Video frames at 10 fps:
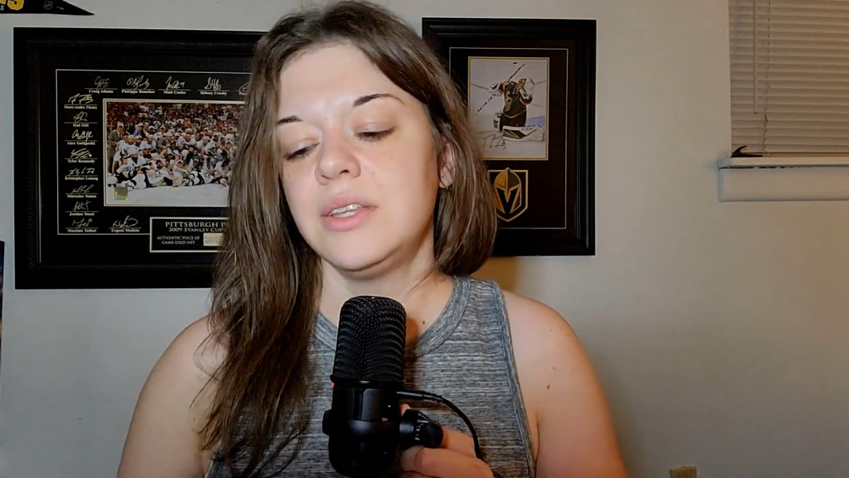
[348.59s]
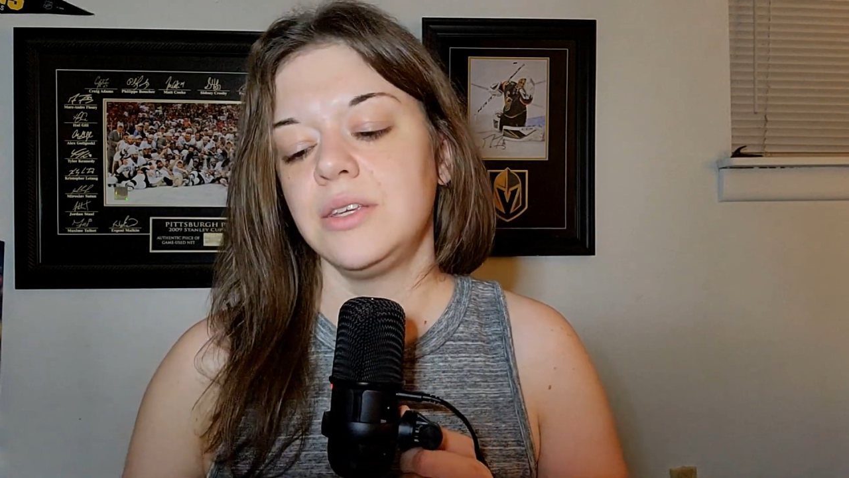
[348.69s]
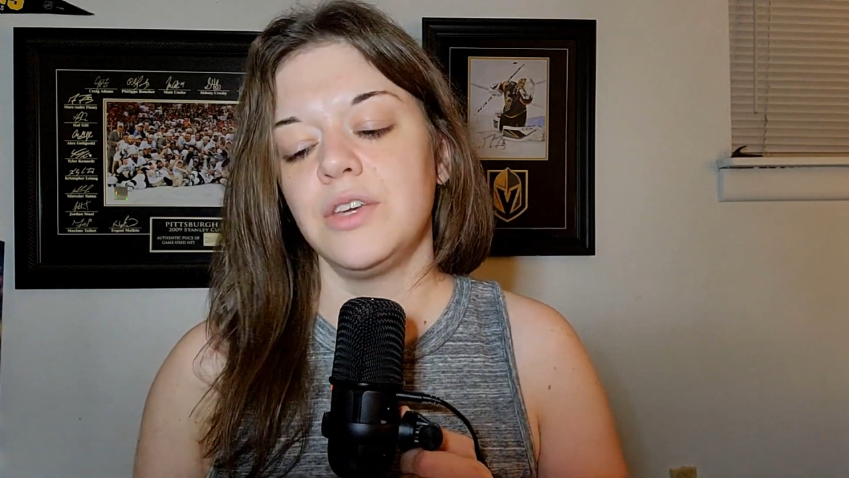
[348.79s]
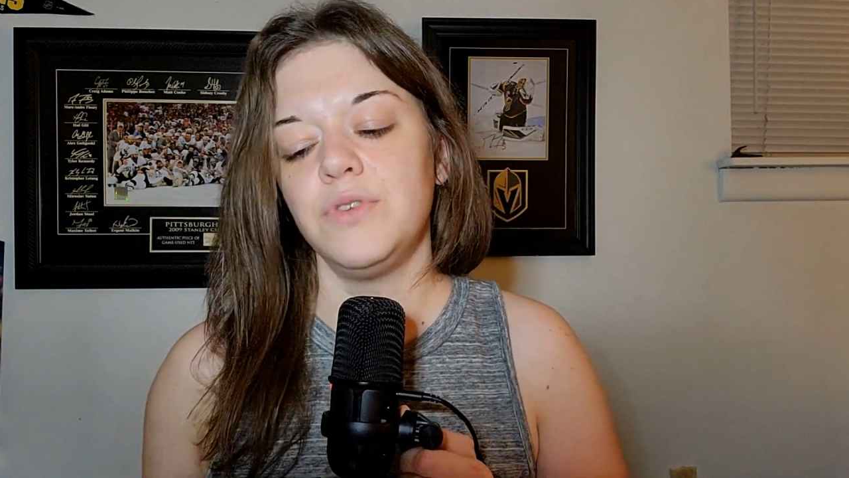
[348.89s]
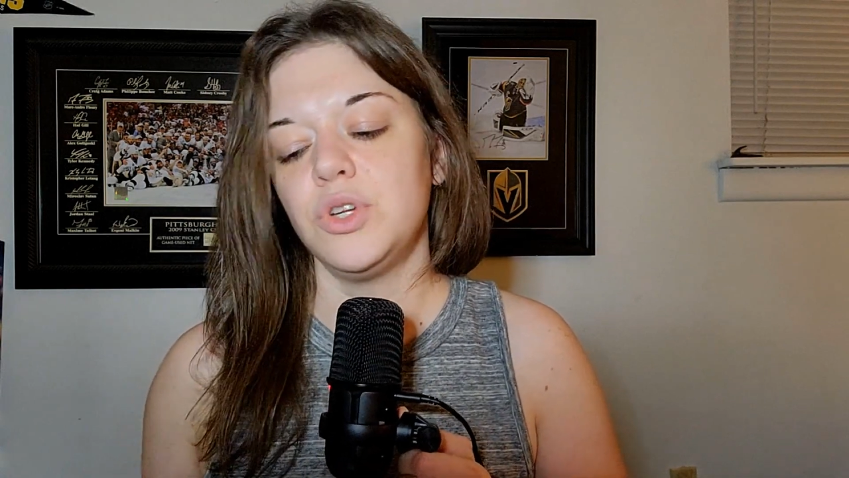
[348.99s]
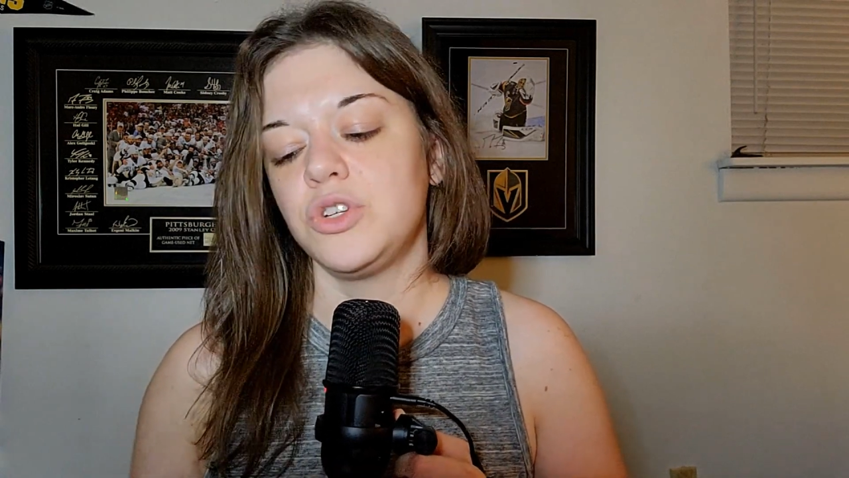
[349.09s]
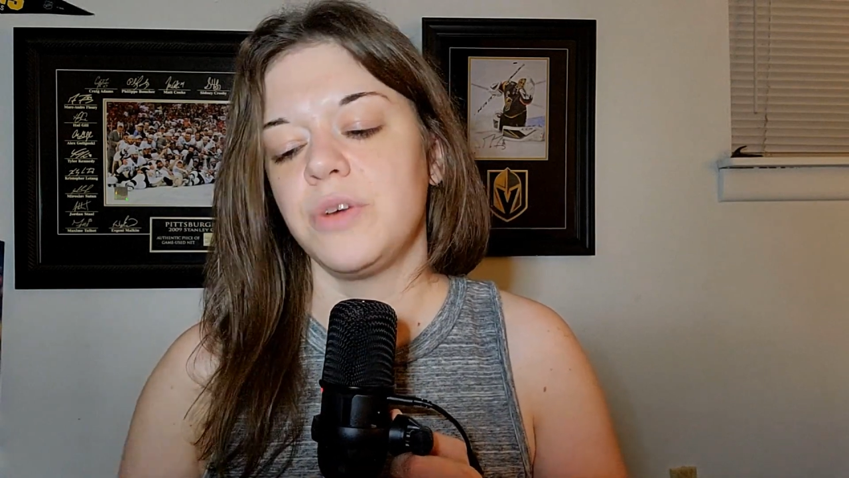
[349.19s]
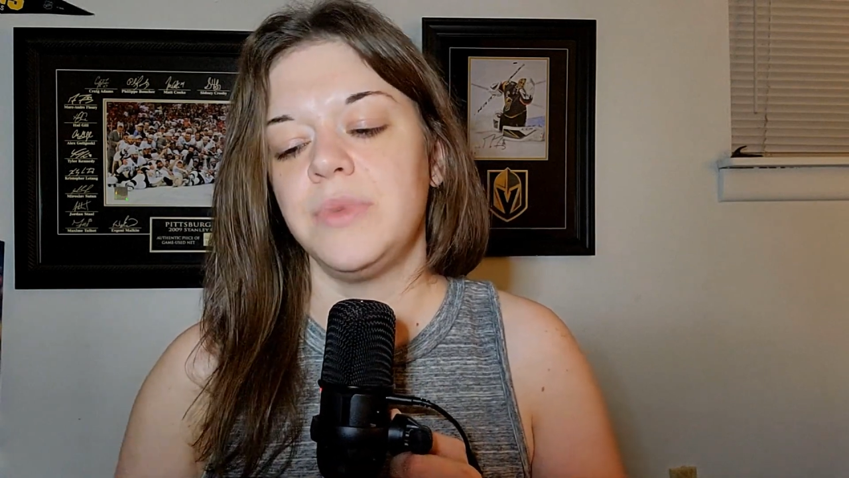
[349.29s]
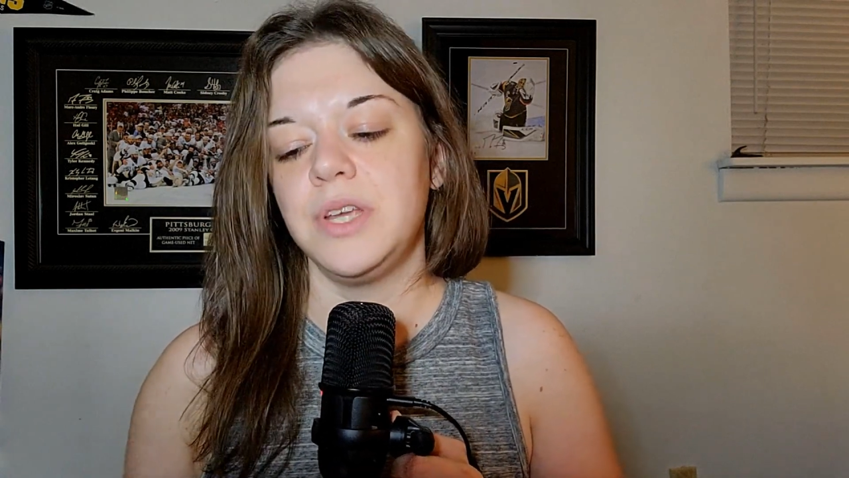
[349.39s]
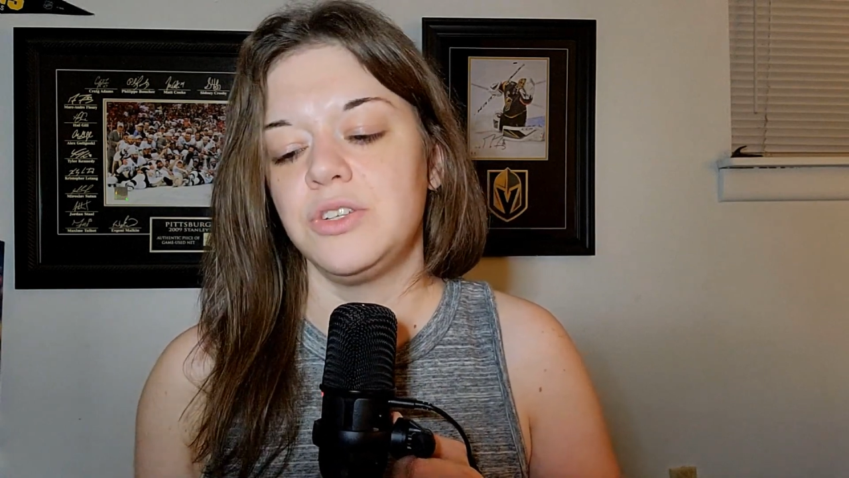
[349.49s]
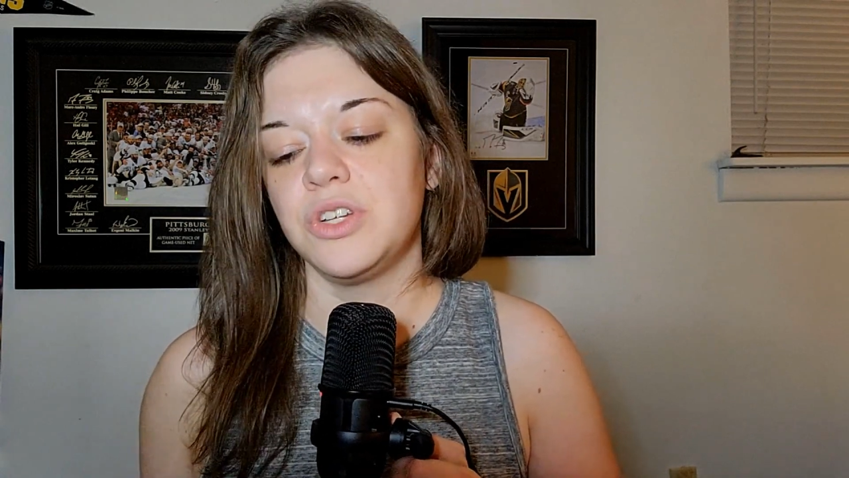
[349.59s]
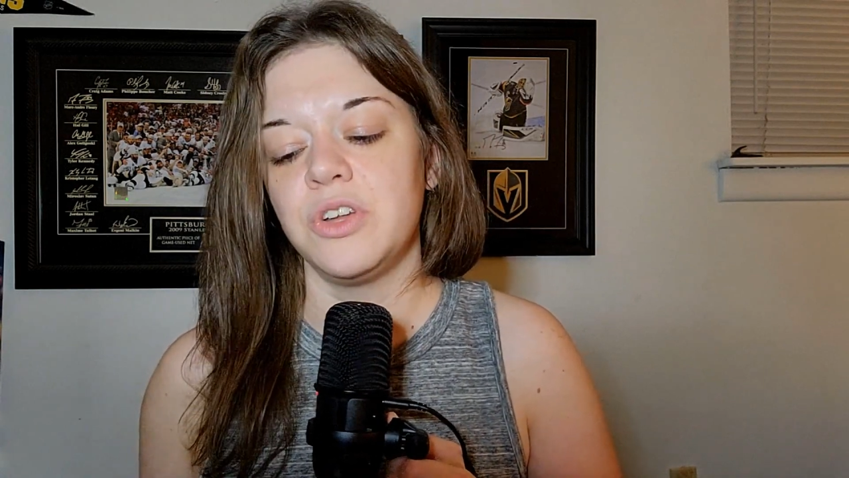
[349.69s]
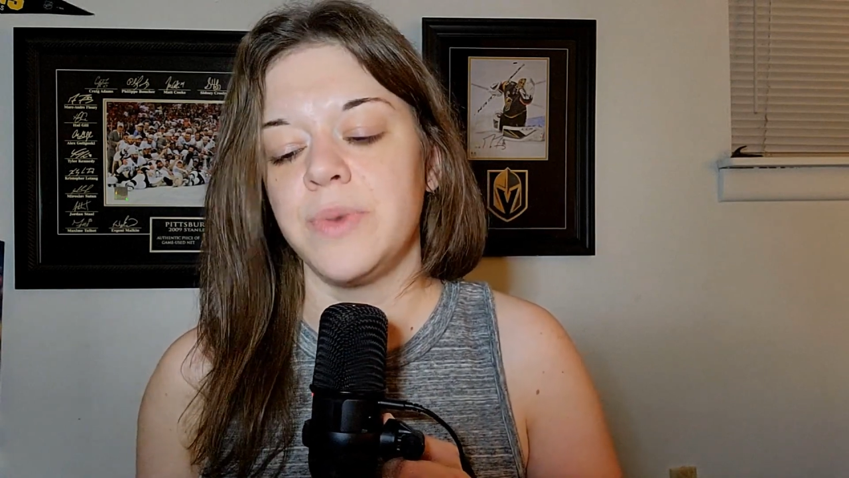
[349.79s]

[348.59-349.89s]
that give you determination,